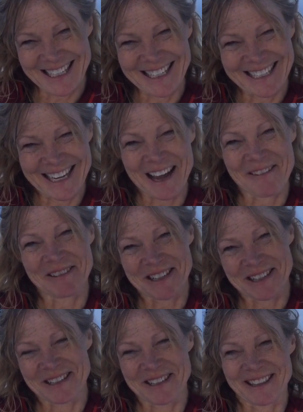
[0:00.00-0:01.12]
and I was
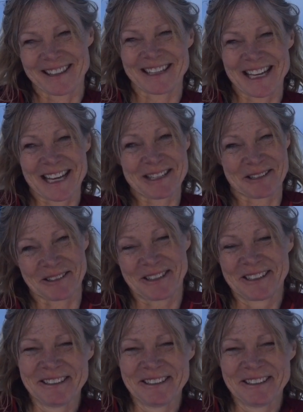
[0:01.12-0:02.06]
the tester.